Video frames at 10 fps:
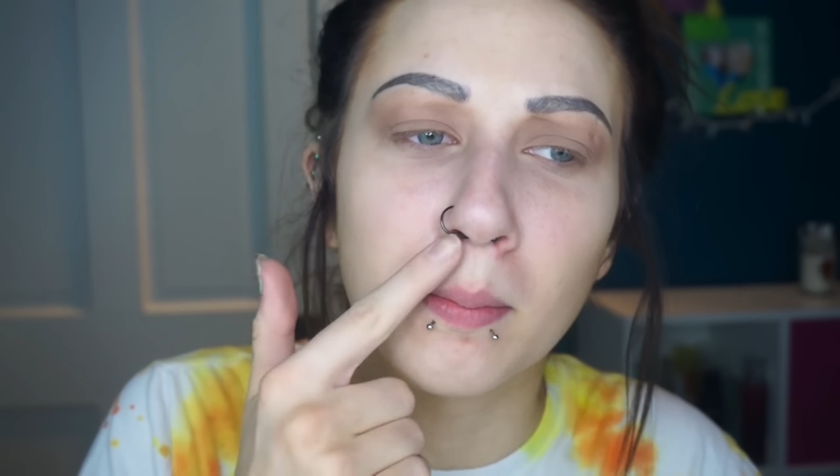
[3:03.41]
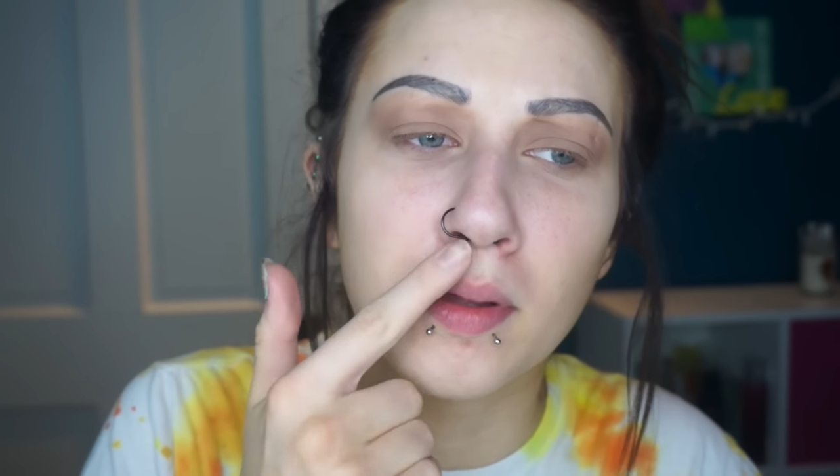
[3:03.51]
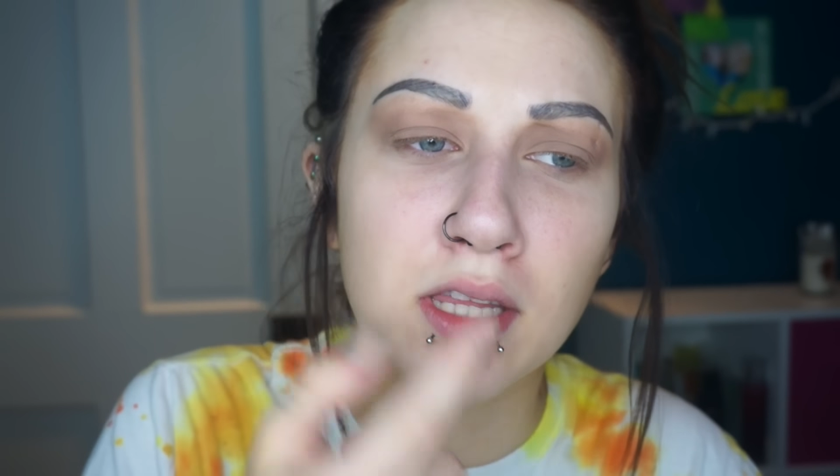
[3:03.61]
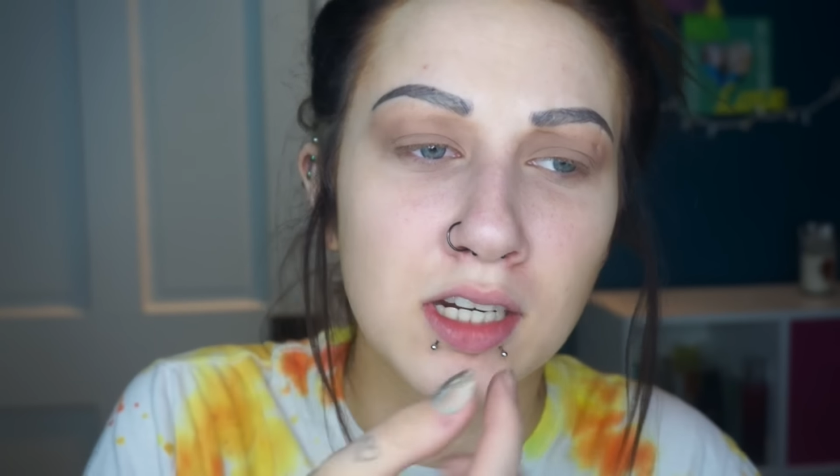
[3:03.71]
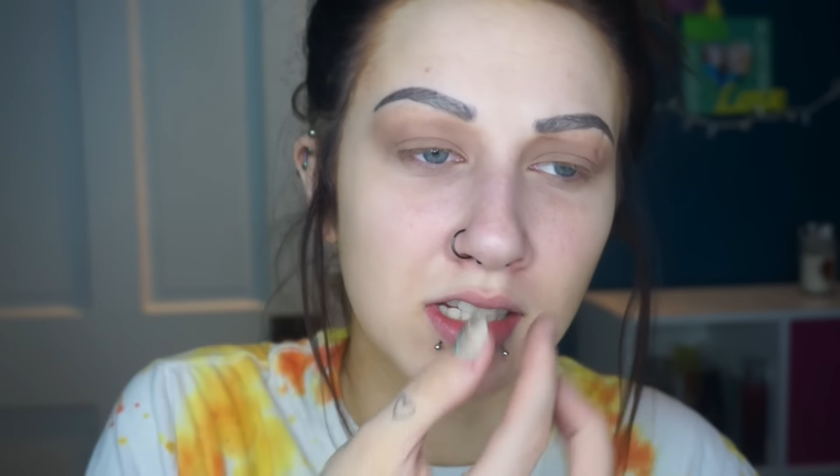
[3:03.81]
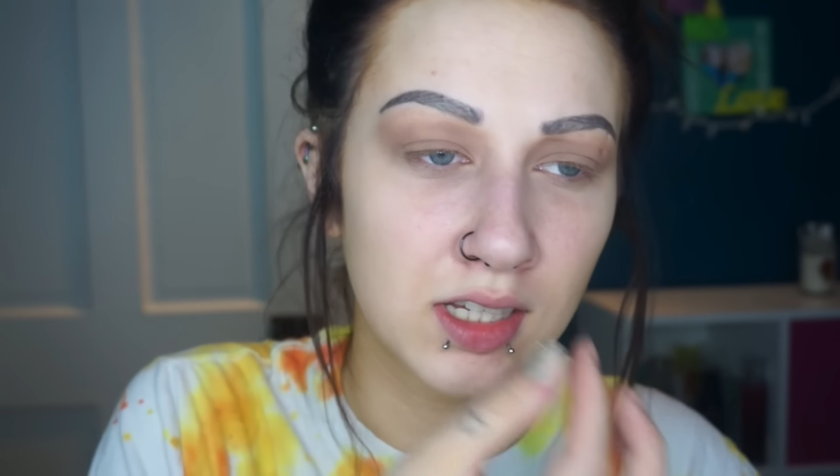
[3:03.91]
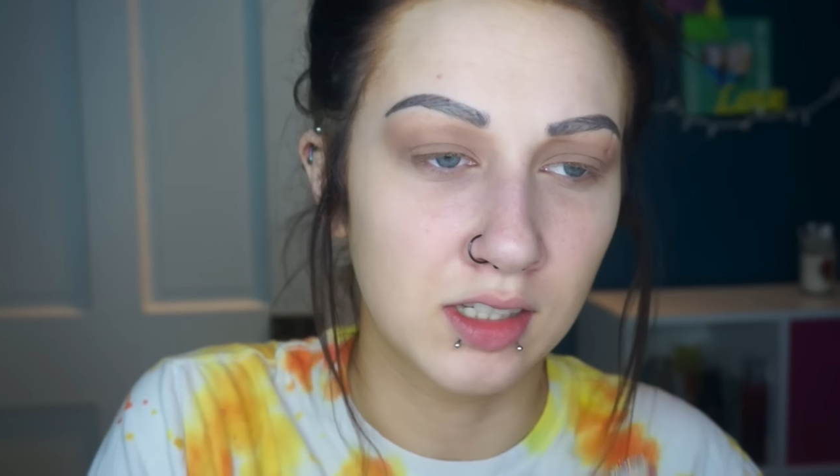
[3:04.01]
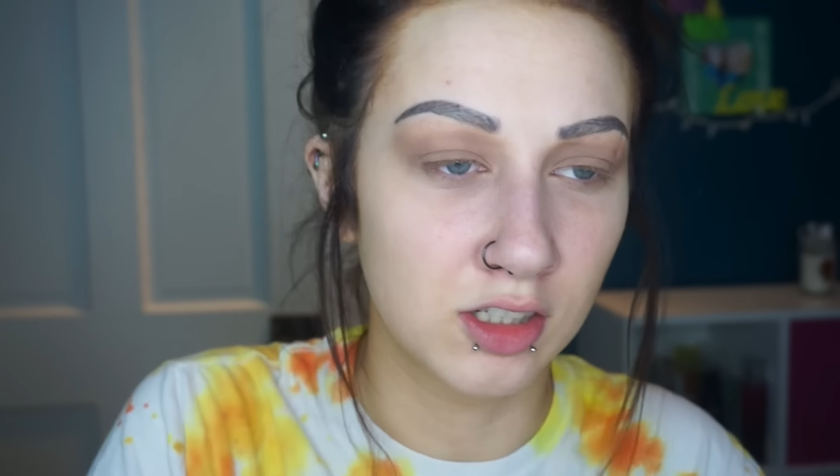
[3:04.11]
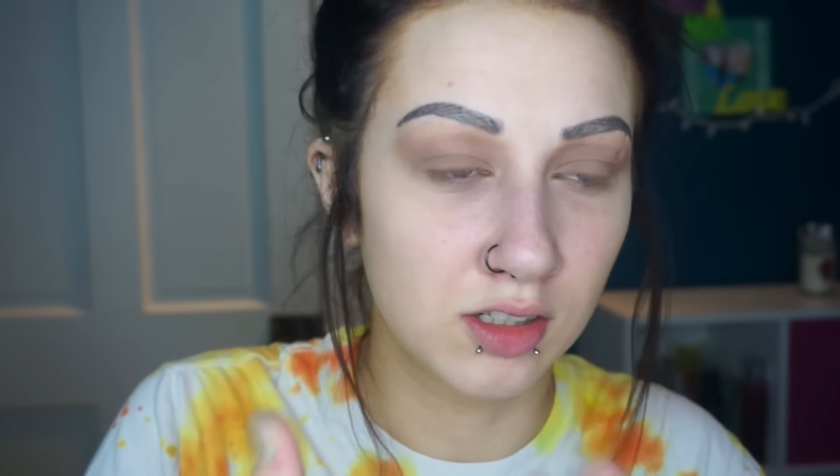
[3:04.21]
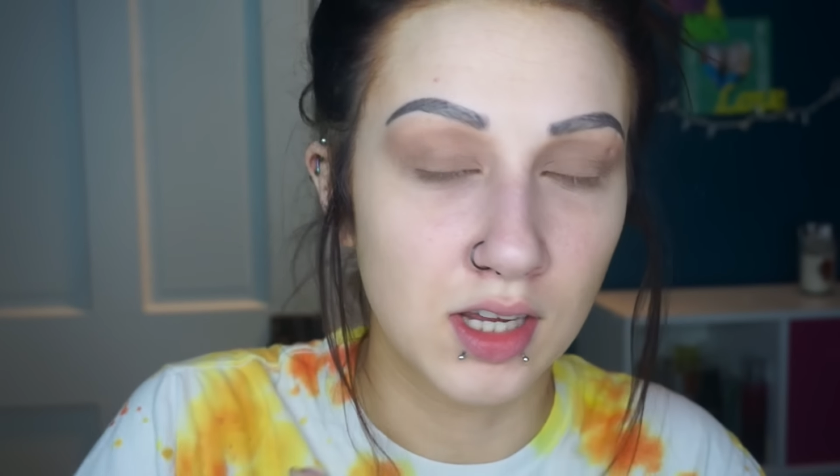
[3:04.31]
but then it
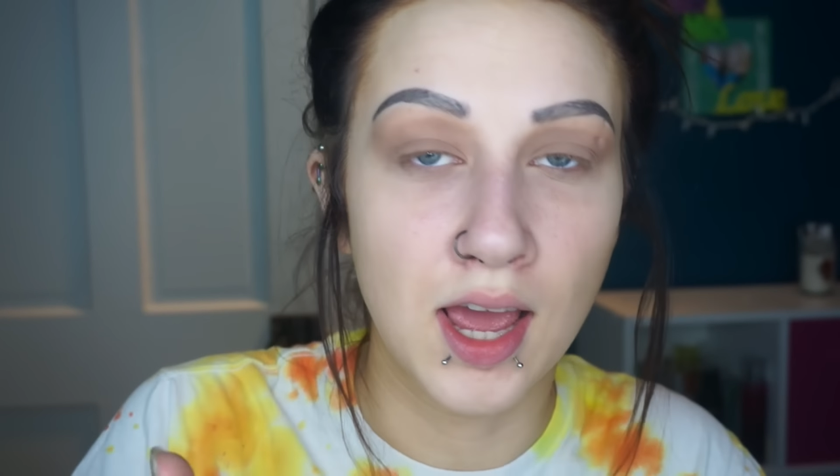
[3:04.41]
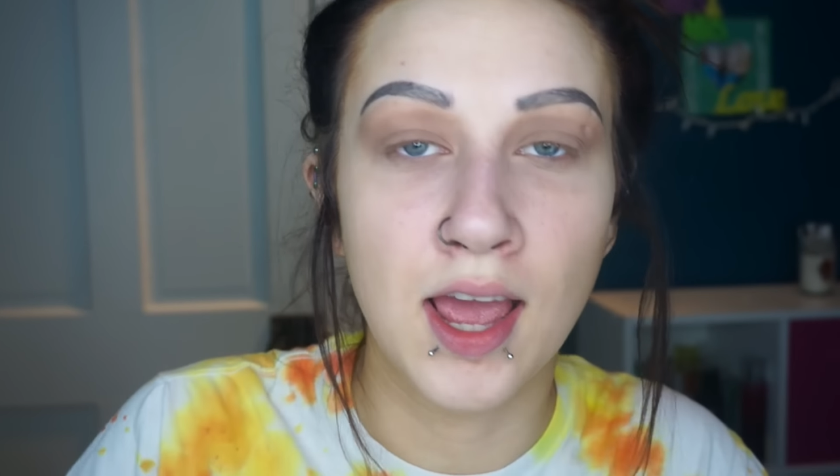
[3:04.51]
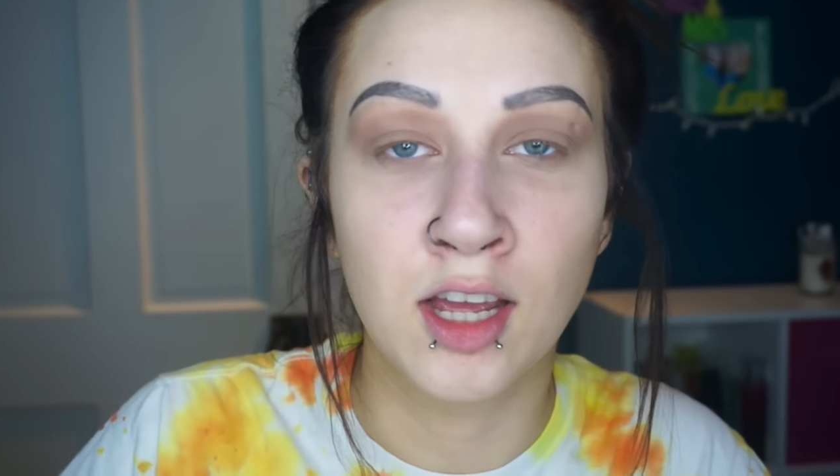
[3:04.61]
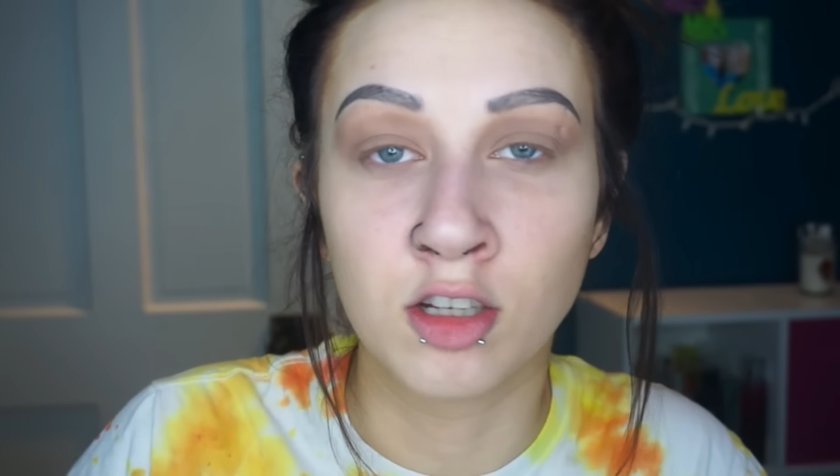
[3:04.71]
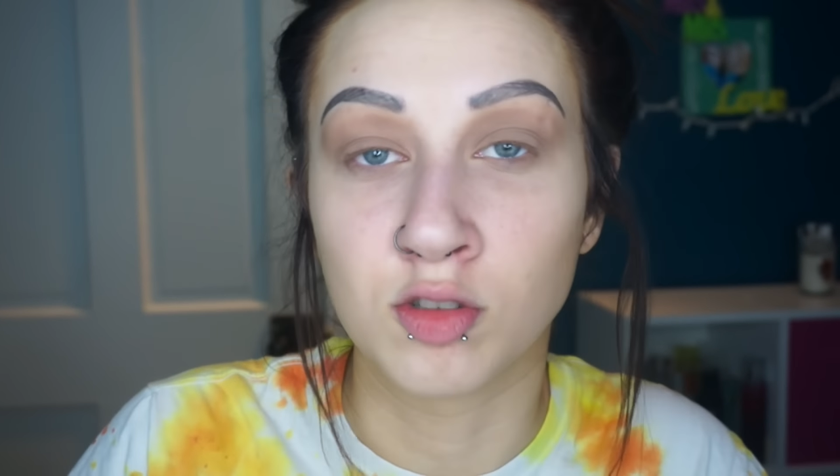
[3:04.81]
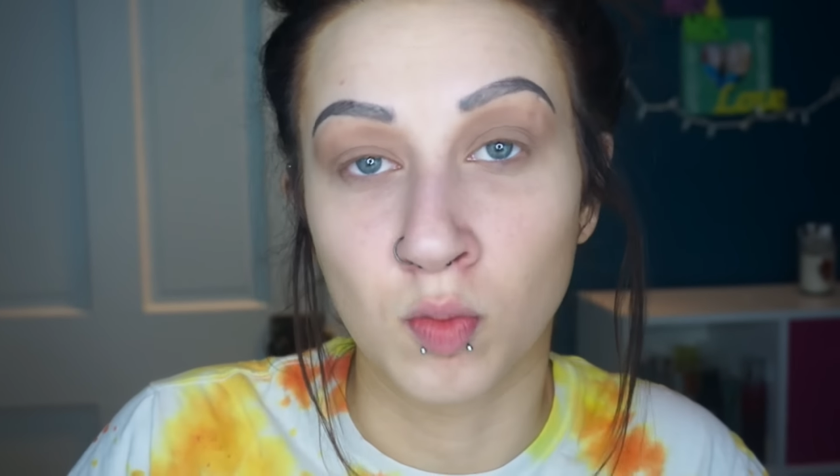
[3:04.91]
like just it hangs